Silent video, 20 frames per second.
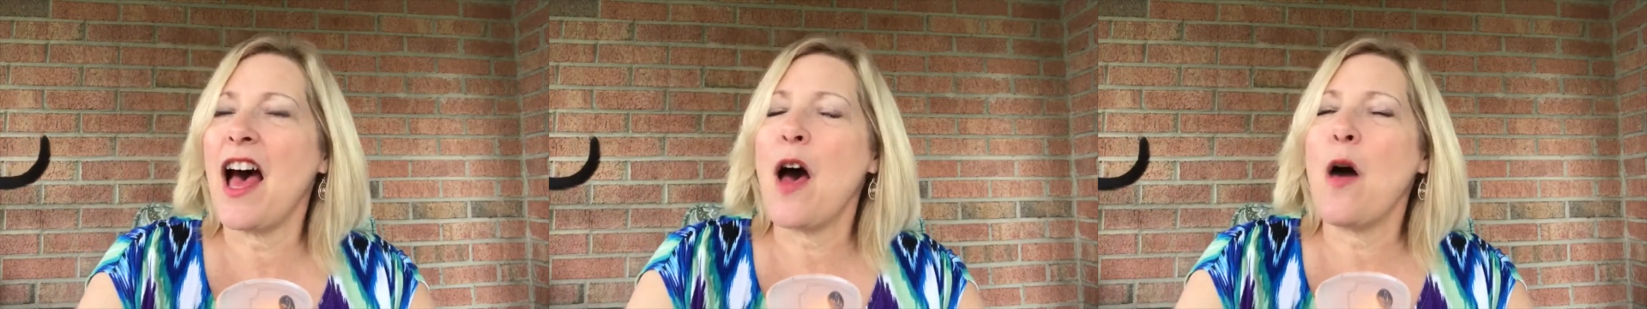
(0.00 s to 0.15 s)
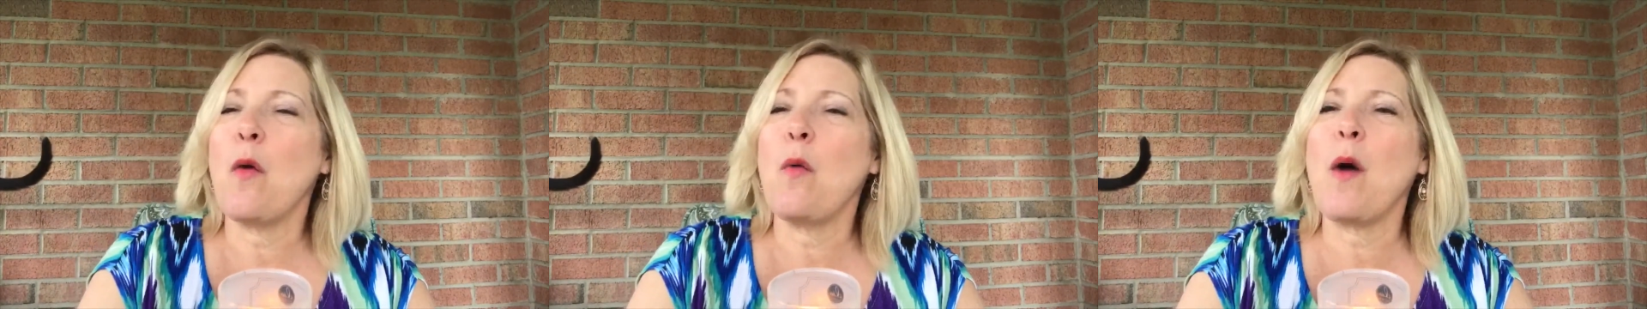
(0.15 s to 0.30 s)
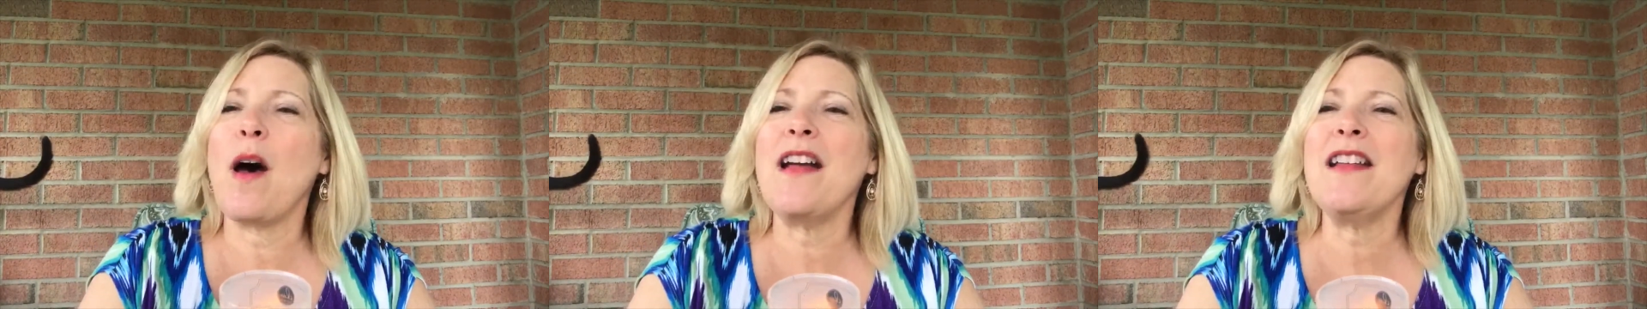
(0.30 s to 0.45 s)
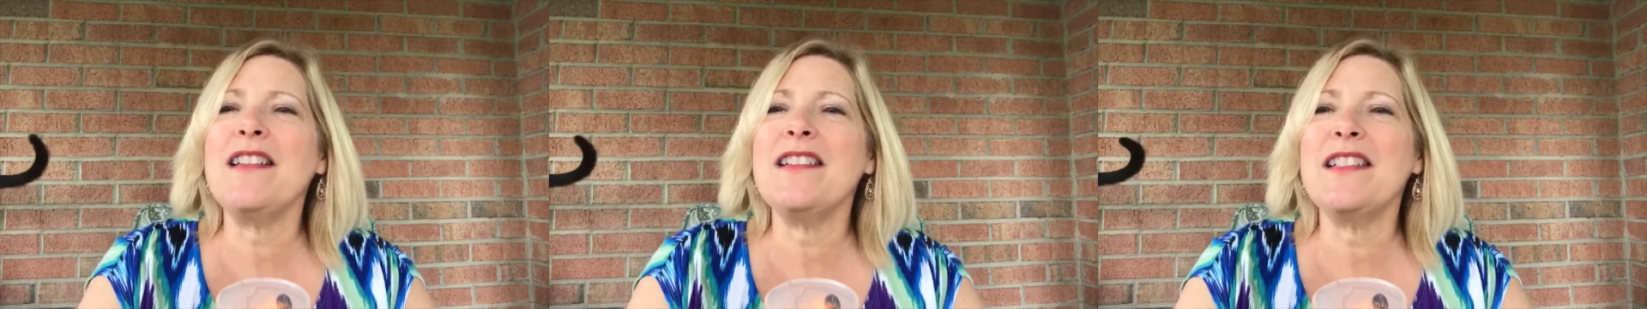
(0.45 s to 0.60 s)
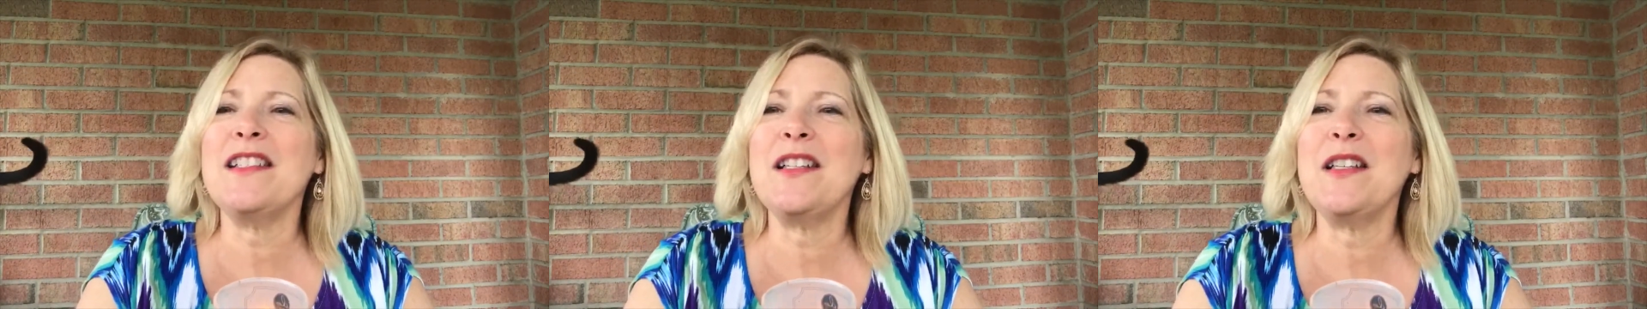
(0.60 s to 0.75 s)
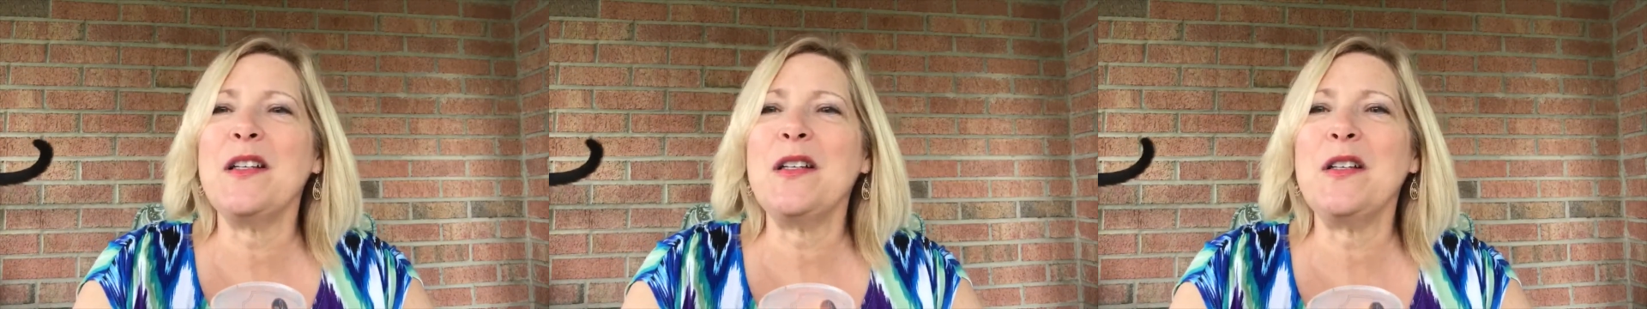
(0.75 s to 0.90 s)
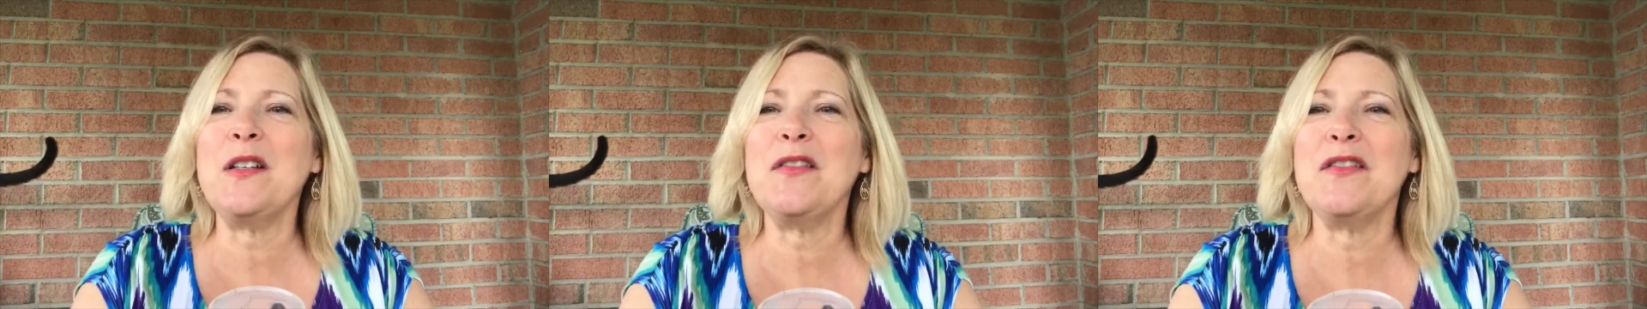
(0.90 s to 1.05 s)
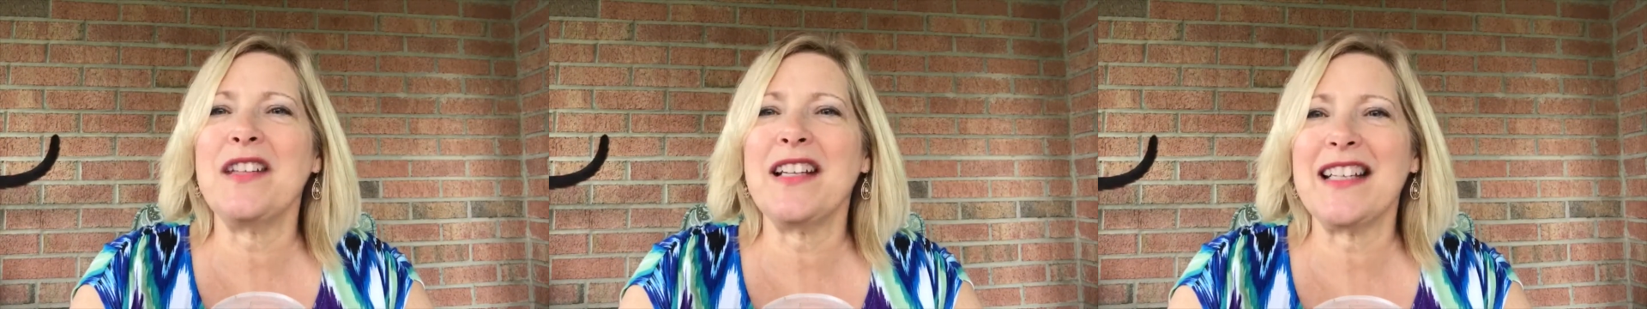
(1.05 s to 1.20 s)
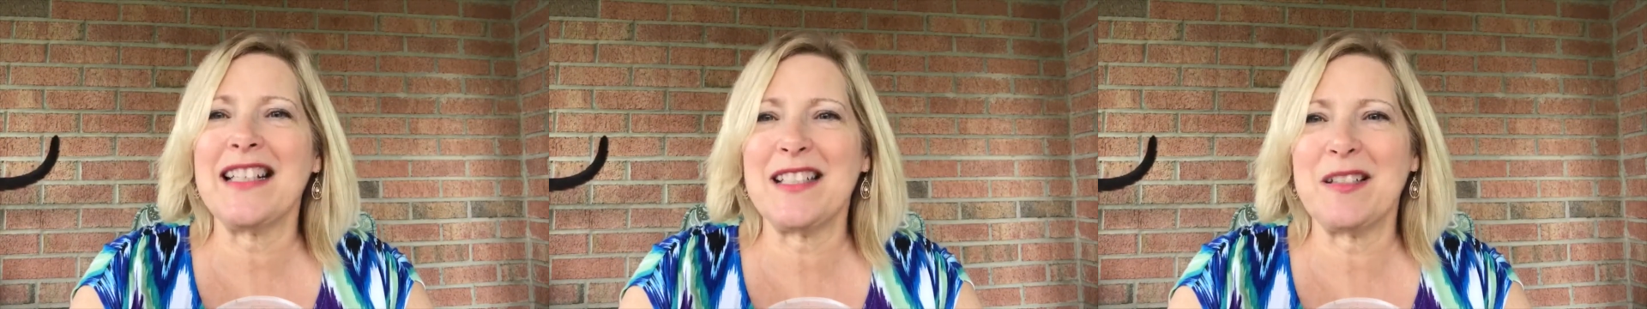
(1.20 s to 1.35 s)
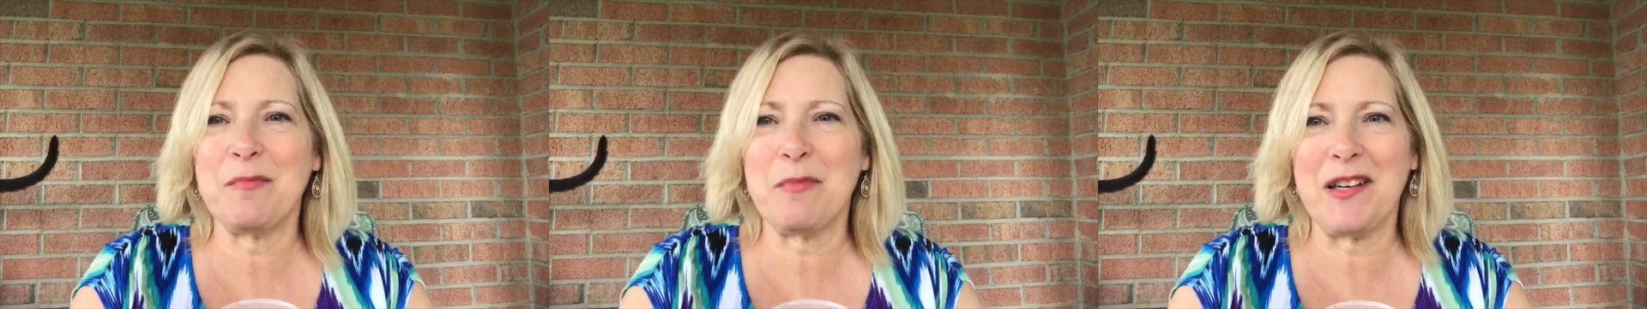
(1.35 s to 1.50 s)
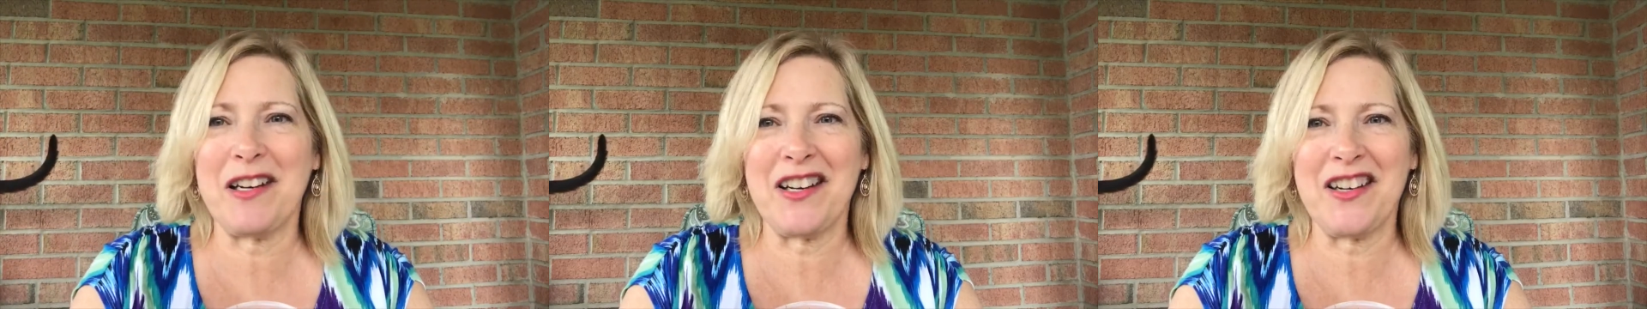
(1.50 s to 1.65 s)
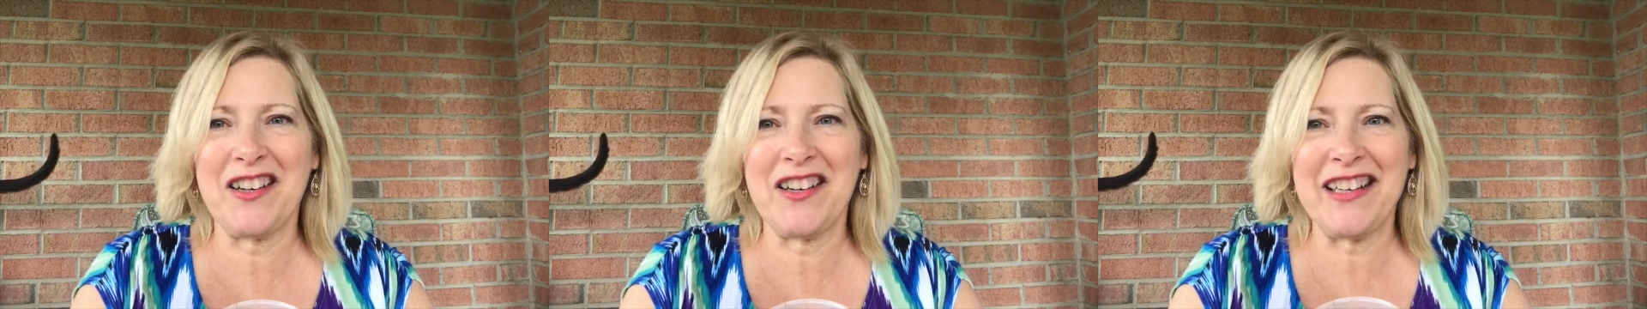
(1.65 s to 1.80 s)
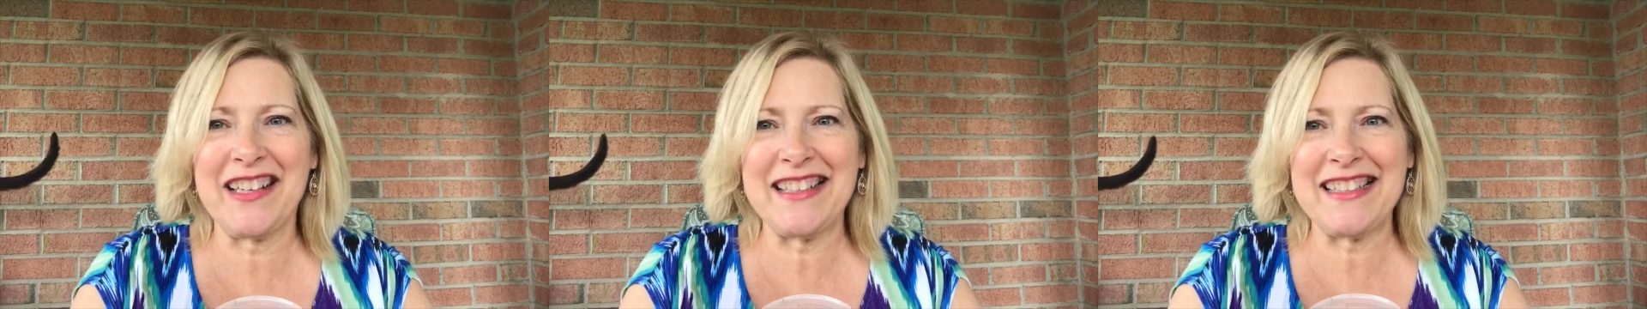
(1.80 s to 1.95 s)
Once you've
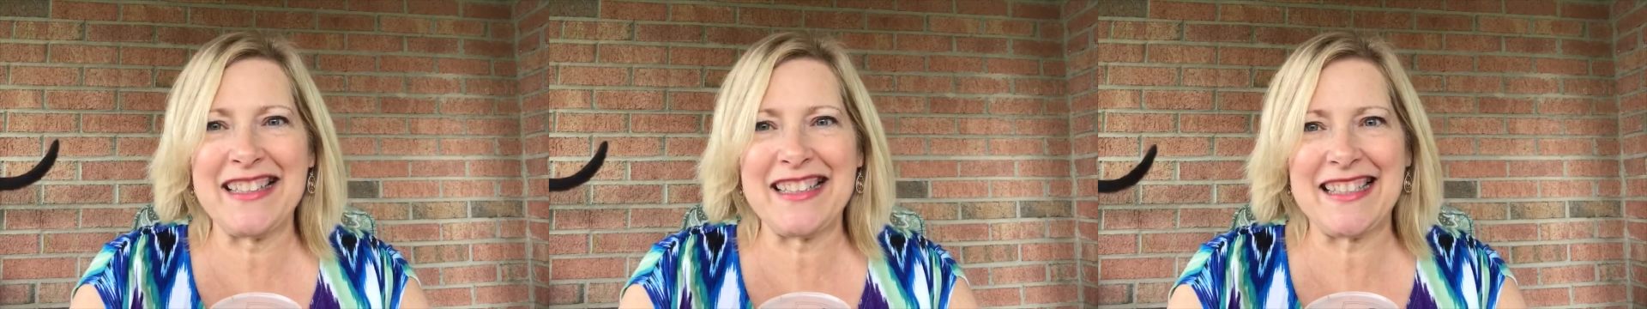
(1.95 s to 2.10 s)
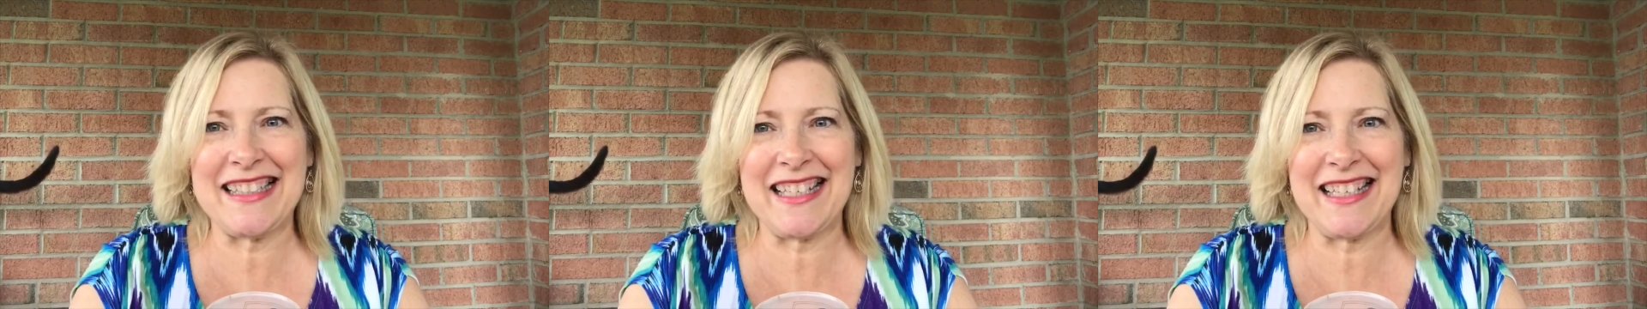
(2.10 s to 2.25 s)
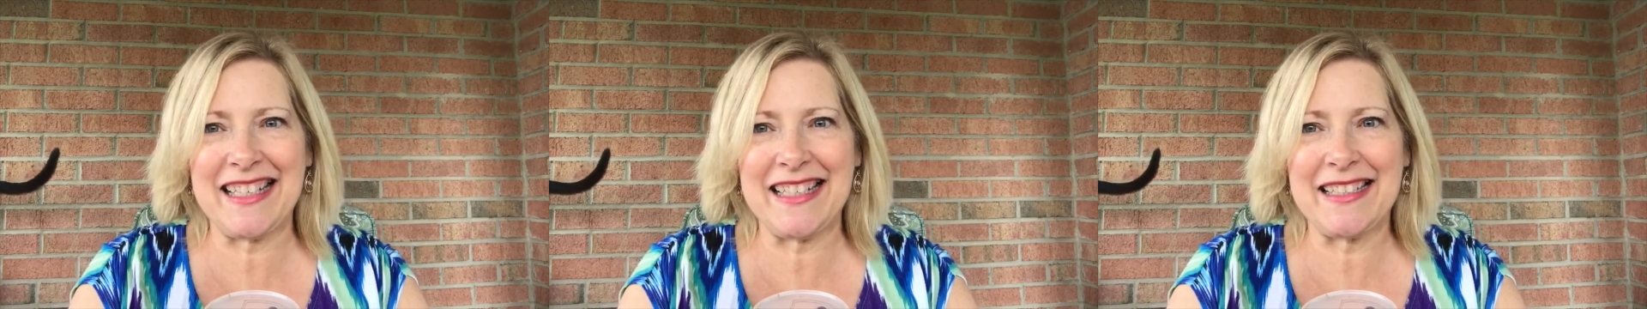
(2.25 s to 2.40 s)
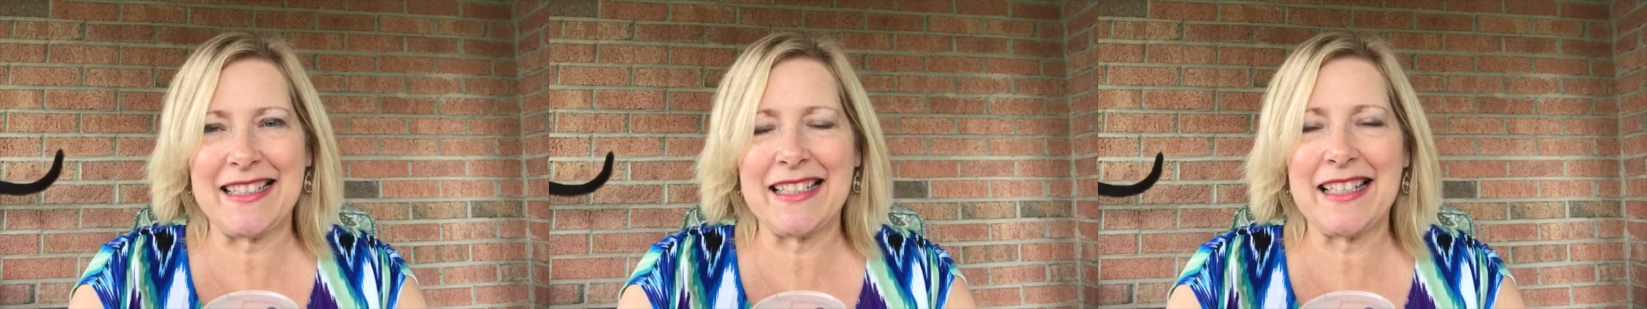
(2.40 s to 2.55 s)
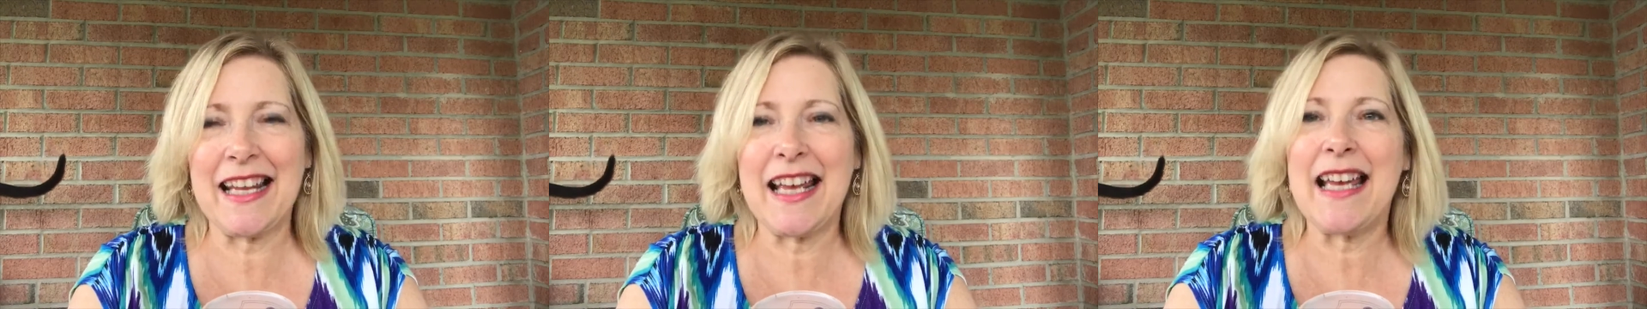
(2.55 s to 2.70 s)
experienced it,